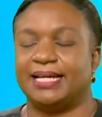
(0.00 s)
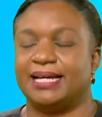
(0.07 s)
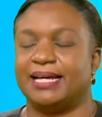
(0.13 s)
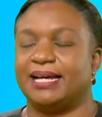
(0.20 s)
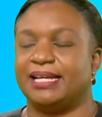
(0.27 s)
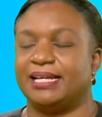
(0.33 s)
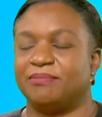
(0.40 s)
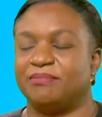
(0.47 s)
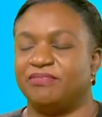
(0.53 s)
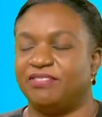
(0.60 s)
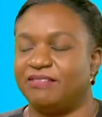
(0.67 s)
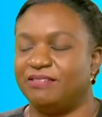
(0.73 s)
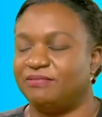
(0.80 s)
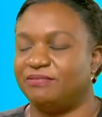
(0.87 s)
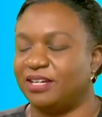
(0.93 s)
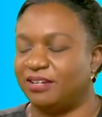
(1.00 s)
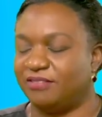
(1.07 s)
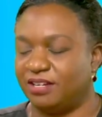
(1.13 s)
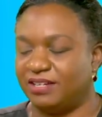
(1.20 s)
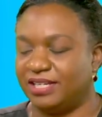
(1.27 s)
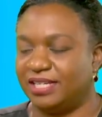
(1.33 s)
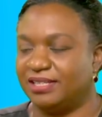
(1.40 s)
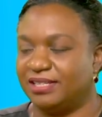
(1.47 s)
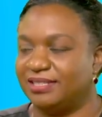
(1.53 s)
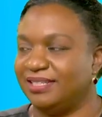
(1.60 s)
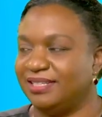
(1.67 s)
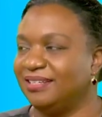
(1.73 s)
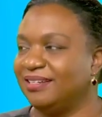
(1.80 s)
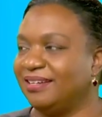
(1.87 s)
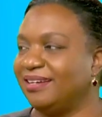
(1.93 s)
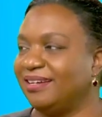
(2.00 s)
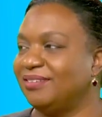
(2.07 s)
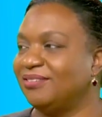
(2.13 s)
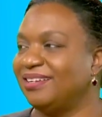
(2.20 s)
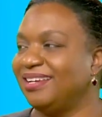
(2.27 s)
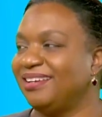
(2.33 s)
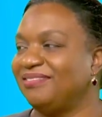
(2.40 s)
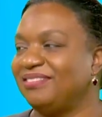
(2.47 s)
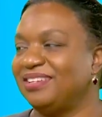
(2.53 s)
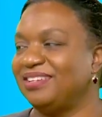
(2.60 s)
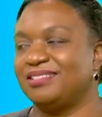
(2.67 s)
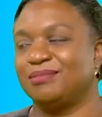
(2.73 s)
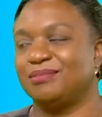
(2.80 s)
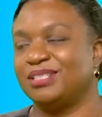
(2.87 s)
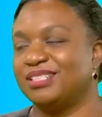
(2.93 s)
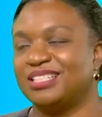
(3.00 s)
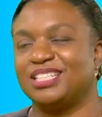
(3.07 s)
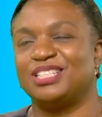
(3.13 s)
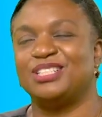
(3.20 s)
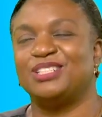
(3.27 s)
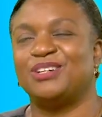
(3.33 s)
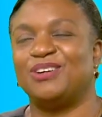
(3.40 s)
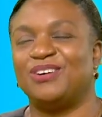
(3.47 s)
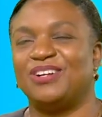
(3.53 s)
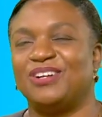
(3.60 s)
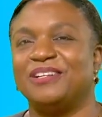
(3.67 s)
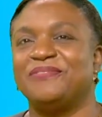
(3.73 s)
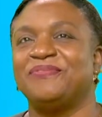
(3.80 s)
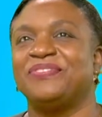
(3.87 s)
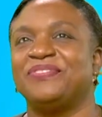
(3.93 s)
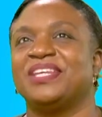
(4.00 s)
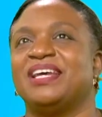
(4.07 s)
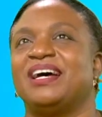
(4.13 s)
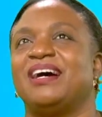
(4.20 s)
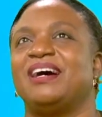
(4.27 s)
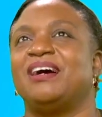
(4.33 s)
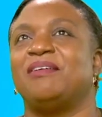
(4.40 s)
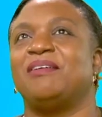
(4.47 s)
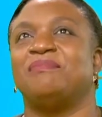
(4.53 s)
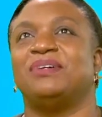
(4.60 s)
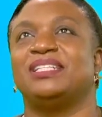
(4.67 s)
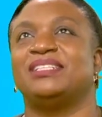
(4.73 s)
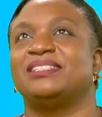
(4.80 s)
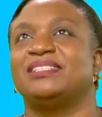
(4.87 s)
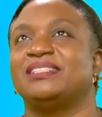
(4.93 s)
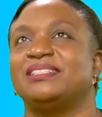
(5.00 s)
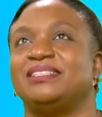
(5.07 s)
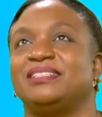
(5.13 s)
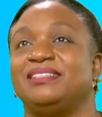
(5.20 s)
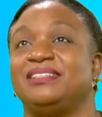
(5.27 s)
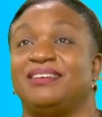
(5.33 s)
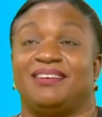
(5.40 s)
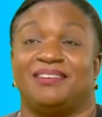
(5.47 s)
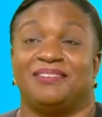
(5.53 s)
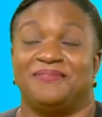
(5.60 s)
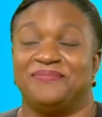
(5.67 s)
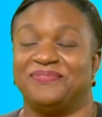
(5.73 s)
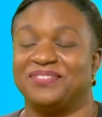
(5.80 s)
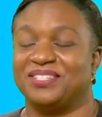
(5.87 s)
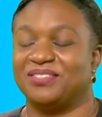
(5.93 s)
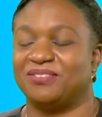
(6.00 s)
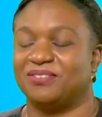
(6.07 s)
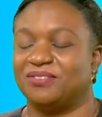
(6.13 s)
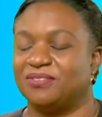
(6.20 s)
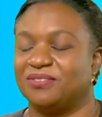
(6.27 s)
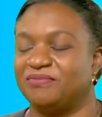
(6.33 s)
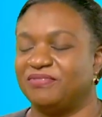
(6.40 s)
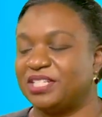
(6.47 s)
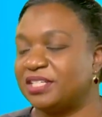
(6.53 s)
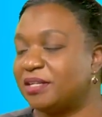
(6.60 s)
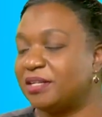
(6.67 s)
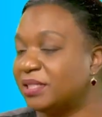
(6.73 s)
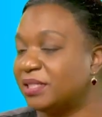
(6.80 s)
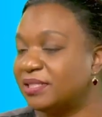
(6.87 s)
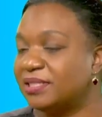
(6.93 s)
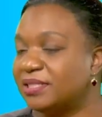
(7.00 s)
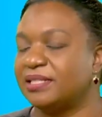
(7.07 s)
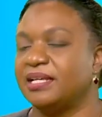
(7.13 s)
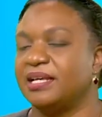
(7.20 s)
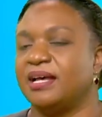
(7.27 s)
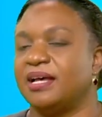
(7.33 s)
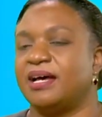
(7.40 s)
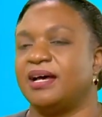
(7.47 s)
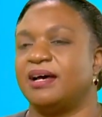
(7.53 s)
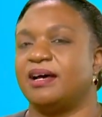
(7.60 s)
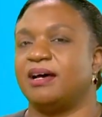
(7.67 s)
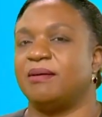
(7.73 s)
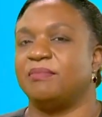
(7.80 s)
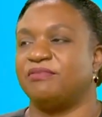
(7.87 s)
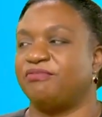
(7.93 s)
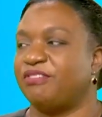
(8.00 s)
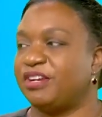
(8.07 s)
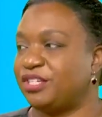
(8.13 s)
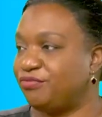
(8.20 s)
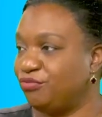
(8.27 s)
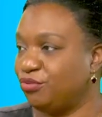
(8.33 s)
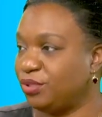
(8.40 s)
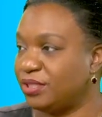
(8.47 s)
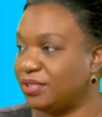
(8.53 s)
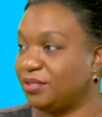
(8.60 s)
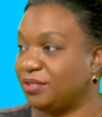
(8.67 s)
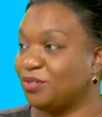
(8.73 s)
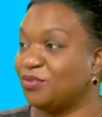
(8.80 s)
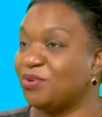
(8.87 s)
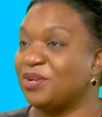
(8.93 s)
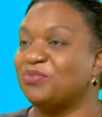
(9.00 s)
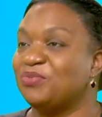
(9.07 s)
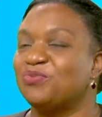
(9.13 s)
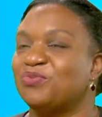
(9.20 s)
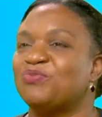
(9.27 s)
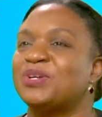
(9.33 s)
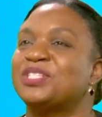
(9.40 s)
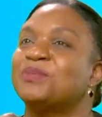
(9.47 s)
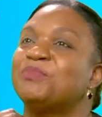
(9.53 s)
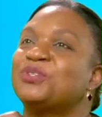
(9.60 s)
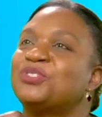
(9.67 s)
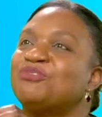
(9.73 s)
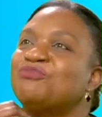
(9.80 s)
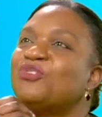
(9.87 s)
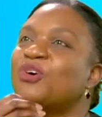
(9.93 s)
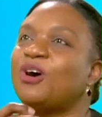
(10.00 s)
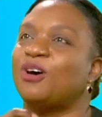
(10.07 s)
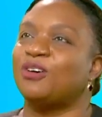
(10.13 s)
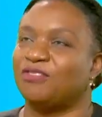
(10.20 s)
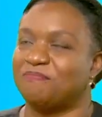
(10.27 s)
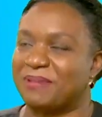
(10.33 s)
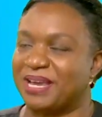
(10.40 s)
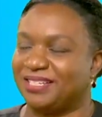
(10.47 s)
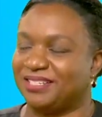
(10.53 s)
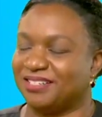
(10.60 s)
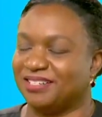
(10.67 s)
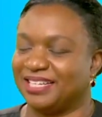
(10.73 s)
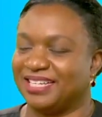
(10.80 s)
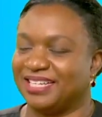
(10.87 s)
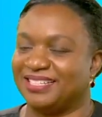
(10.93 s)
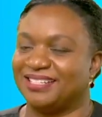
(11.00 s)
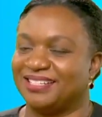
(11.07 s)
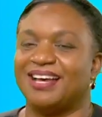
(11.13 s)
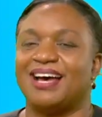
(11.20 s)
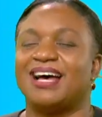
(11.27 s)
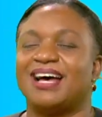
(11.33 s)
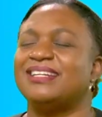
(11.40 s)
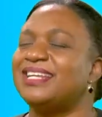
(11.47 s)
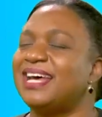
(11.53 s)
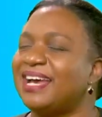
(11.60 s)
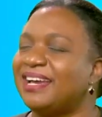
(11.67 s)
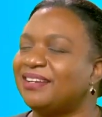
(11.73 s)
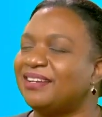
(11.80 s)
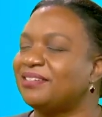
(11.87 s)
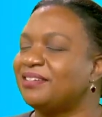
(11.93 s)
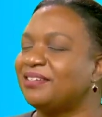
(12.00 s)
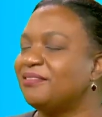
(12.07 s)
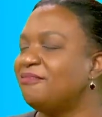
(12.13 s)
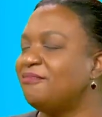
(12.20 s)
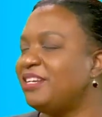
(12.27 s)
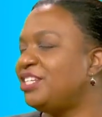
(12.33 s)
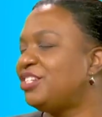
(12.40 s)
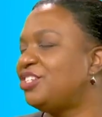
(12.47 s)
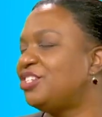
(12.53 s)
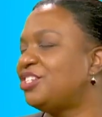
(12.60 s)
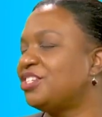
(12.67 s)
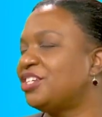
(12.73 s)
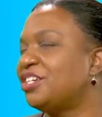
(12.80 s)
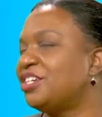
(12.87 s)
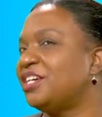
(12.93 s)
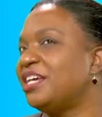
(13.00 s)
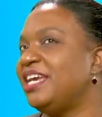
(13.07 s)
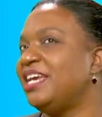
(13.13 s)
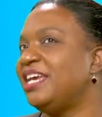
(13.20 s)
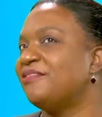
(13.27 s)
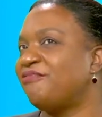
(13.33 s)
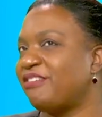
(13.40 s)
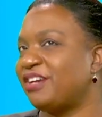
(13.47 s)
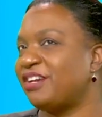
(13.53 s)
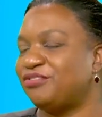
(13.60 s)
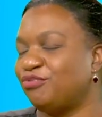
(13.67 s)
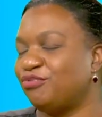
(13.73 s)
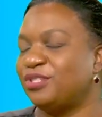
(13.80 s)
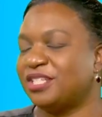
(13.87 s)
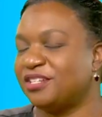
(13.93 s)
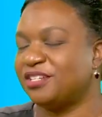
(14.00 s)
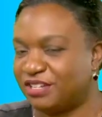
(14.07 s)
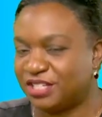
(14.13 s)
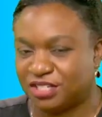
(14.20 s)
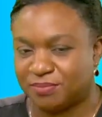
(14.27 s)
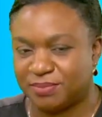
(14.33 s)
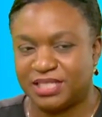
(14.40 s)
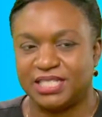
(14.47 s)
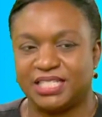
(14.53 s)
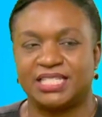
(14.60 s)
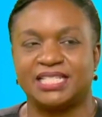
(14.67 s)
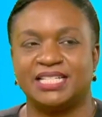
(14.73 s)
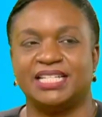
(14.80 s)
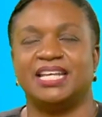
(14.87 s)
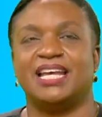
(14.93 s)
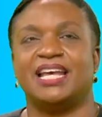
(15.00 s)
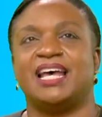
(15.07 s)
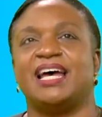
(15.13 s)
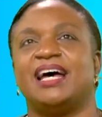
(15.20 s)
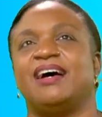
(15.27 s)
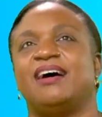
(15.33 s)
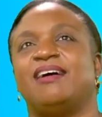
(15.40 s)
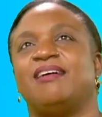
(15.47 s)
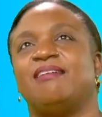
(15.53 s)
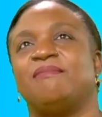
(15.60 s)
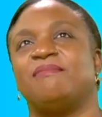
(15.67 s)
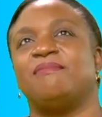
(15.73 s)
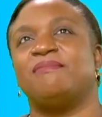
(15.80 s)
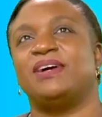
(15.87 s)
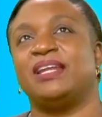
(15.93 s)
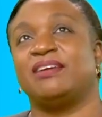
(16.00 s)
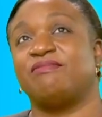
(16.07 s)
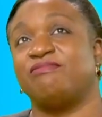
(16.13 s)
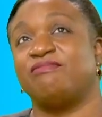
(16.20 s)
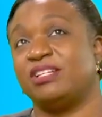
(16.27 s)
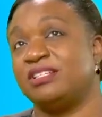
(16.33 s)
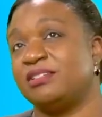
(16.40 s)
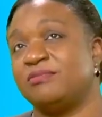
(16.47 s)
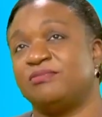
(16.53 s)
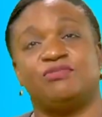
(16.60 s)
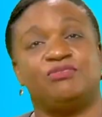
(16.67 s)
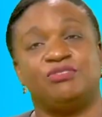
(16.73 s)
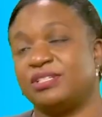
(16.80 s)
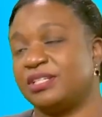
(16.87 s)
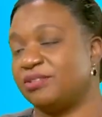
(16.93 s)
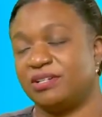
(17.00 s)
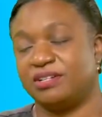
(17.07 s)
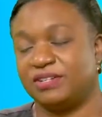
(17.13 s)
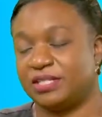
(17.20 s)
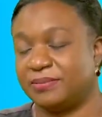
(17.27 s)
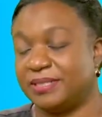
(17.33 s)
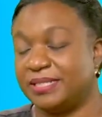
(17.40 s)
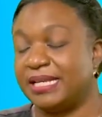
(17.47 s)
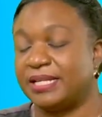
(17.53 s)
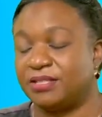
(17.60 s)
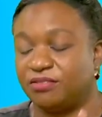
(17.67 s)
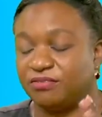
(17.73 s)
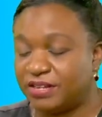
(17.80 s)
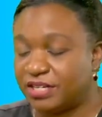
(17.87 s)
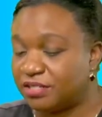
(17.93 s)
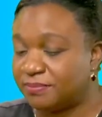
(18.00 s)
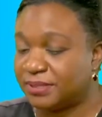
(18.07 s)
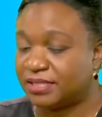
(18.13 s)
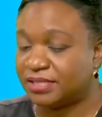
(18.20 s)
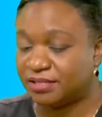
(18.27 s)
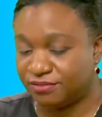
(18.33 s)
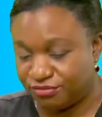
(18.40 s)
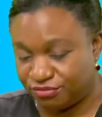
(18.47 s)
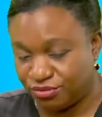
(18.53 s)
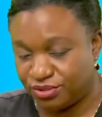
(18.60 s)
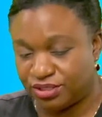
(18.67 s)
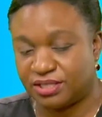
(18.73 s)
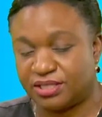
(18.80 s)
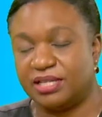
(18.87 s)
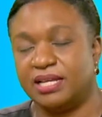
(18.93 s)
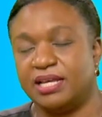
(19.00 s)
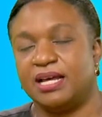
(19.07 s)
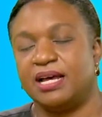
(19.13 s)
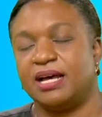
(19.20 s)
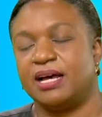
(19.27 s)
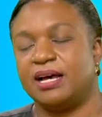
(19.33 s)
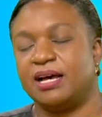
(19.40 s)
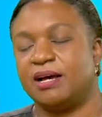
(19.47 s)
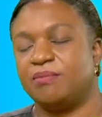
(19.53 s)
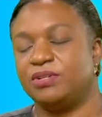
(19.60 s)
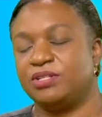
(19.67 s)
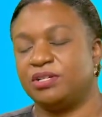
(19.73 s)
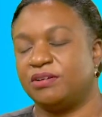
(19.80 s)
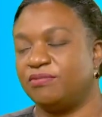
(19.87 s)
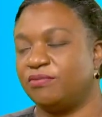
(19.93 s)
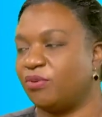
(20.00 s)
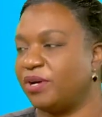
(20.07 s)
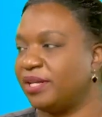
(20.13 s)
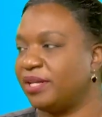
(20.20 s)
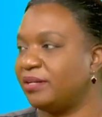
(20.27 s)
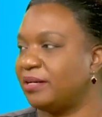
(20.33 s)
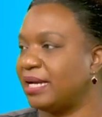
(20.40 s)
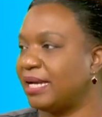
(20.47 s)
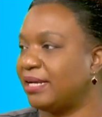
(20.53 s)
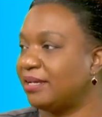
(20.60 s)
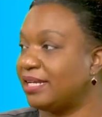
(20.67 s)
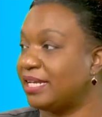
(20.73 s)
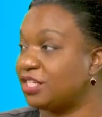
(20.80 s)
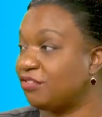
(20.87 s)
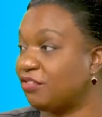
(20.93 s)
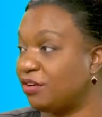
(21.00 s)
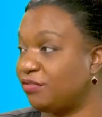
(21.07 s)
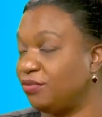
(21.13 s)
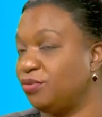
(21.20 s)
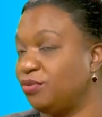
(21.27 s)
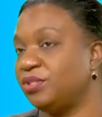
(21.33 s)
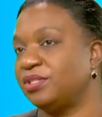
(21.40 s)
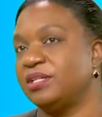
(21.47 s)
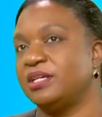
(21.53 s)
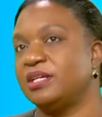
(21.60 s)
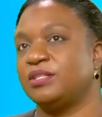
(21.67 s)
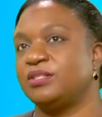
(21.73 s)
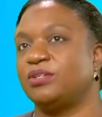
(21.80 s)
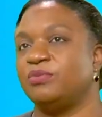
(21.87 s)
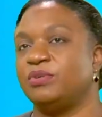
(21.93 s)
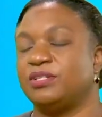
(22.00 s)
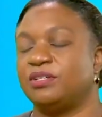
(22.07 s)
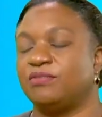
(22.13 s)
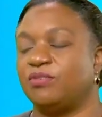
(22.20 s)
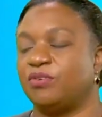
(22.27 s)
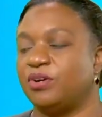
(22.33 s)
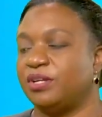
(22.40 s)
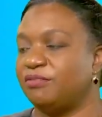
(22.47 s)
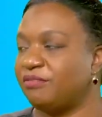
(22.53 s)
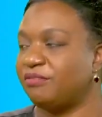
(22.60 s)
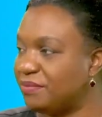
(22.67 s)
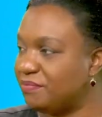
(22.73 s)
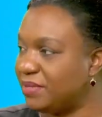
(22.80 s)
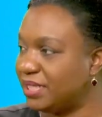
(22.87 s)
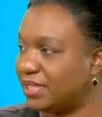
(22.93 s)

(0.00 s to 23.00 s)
I am very, very, very guilty. I don't like vegetables at all. But yeah, so vegetables and fresh fruits. So what's supposed to roll off my tongue is a diet rich in fresh fruits and vegetables. I like fruits, I don't like vegetables. Yeah, so vegetables and fruits. We're to avoid high cholesterol foods. So we're to avoid red meat.